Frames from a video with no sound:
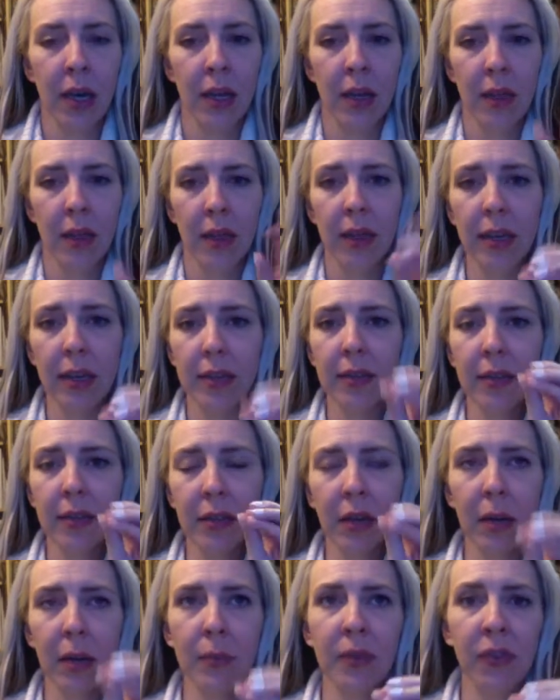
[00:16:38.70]
this
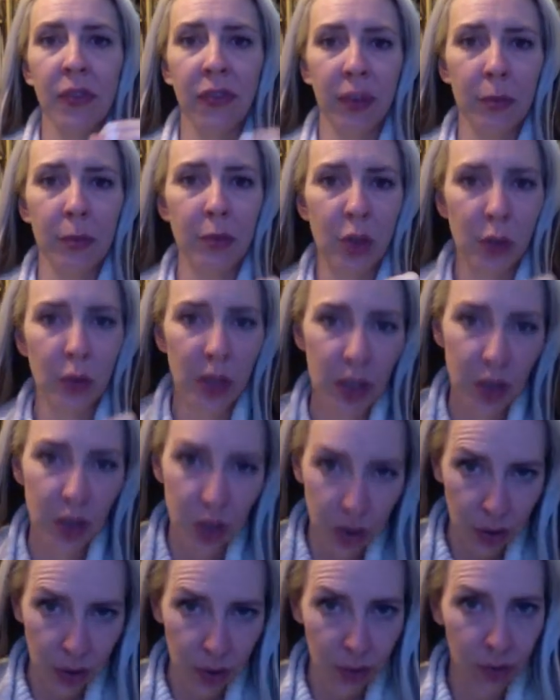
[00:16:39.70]
comes from Unit
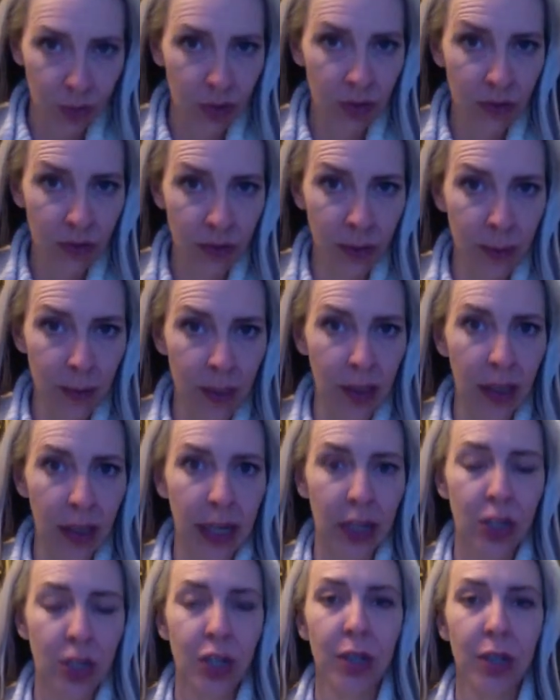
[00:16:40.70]
2, from the
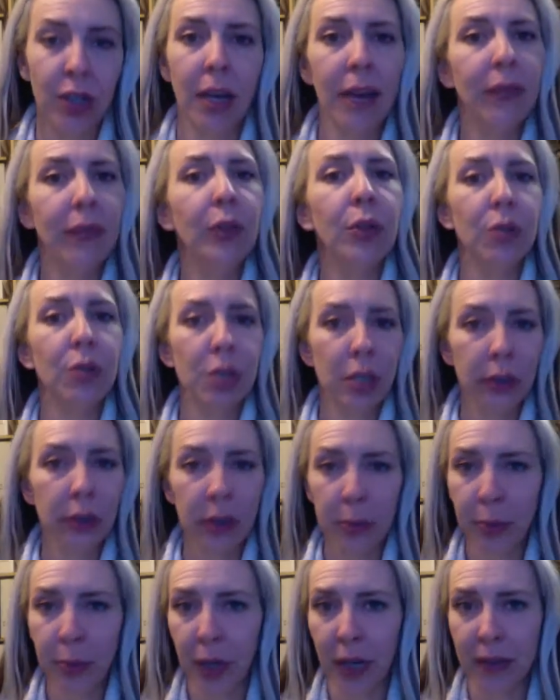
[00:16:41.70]
lecture Evolutionary
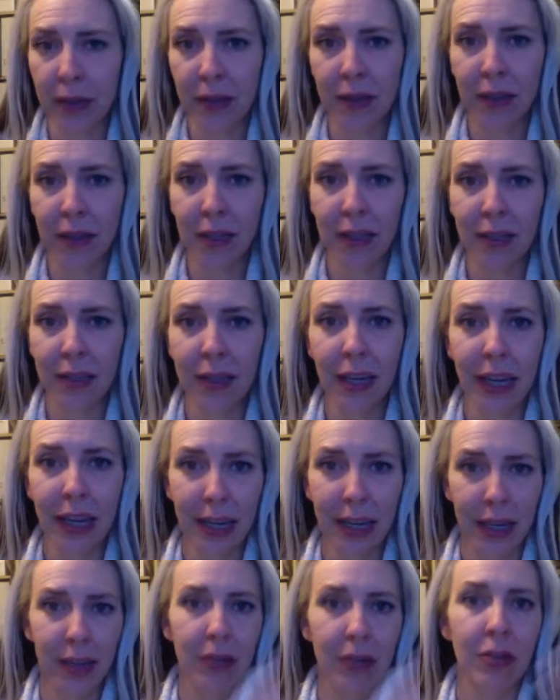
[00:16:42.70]
Processes
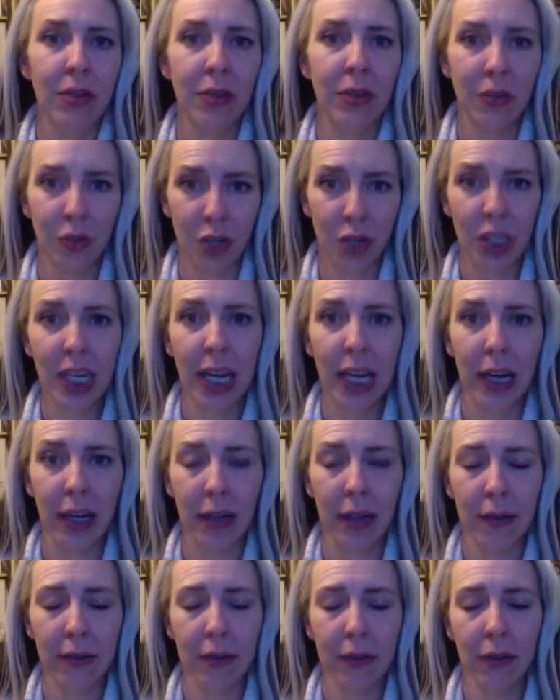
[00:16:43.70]
and
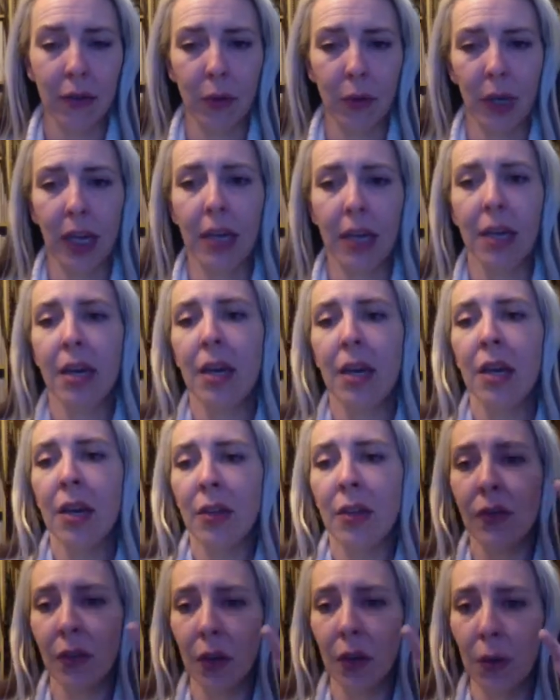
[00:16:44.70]
Genetics, okay?
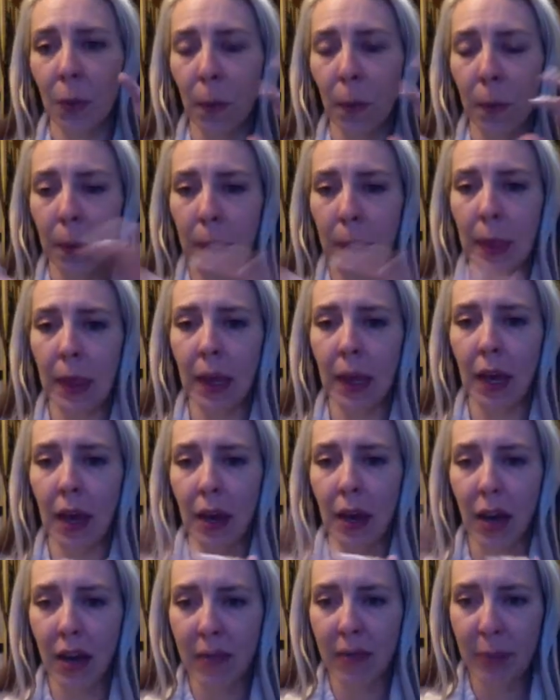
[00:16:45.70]
So
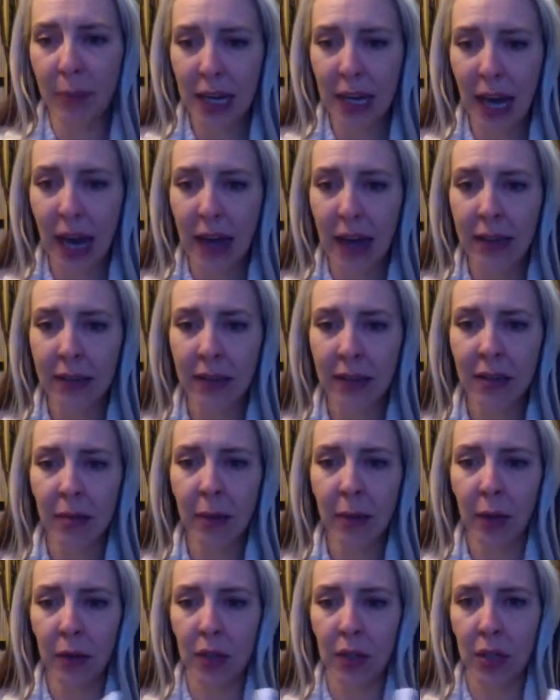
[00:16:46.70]
I've been asked
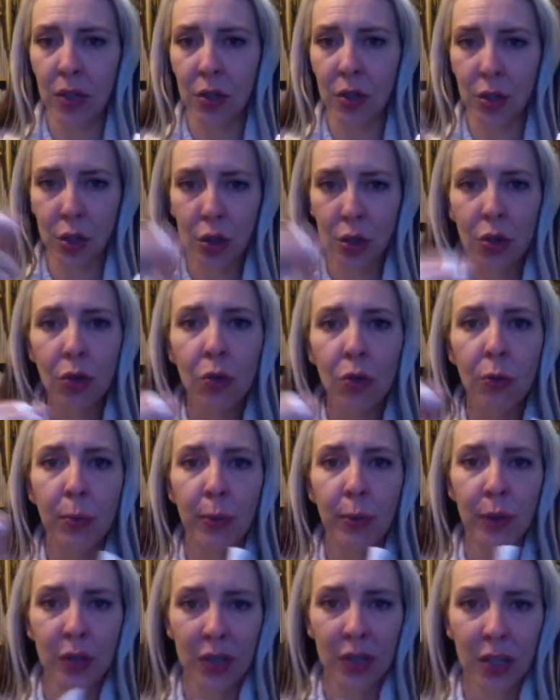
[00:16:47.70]
about these two
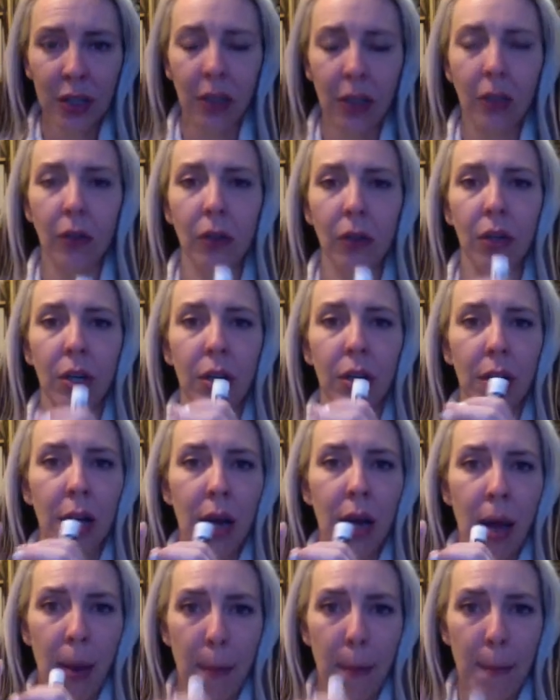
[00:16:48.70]
particular
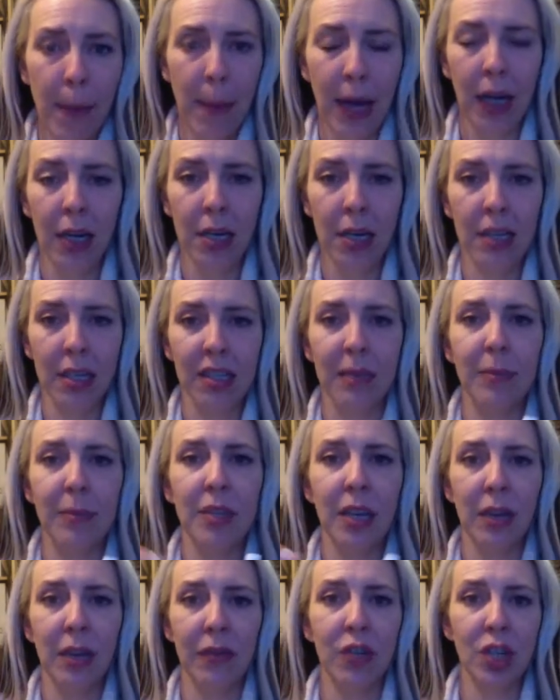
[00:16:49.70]
mechanisms
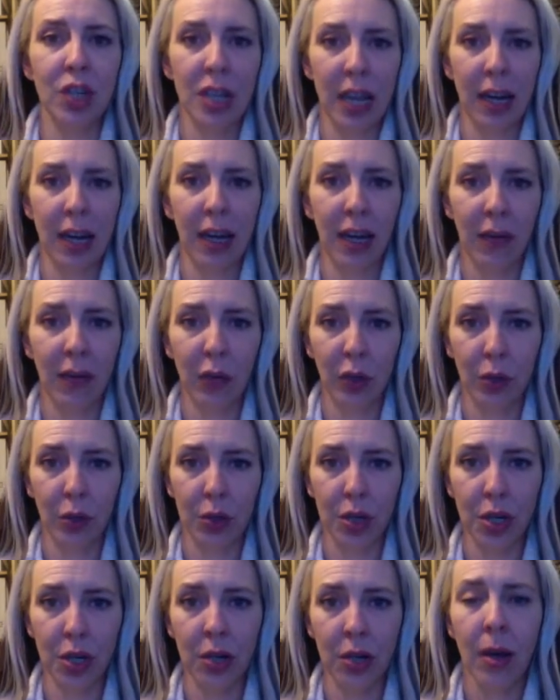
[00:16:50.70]
of genetic
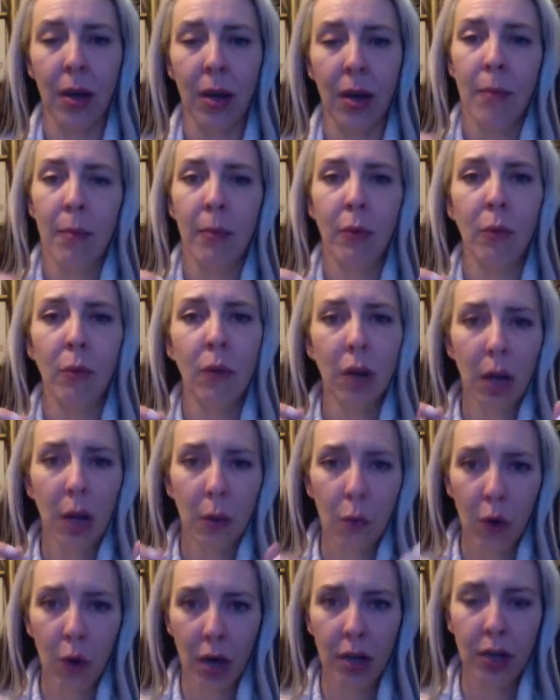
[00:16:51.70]
evolution. But what I
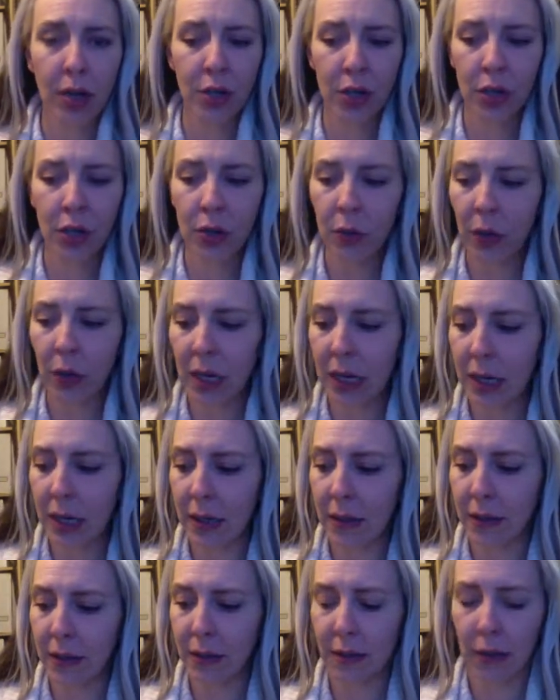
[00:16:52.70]
want to do
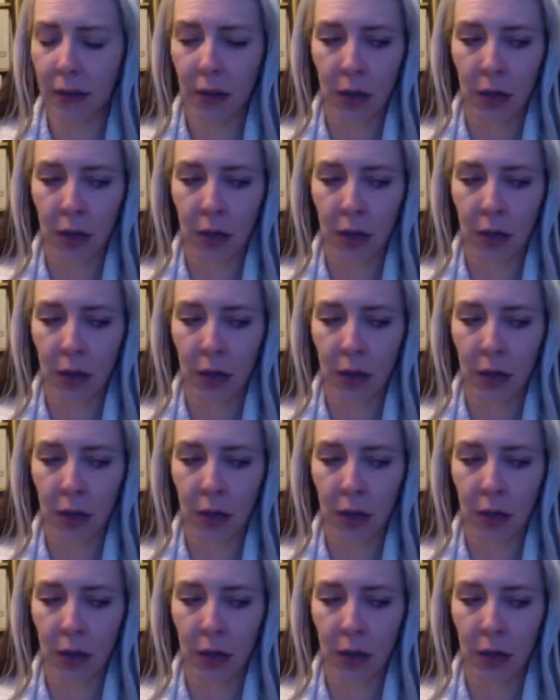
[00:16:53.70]
is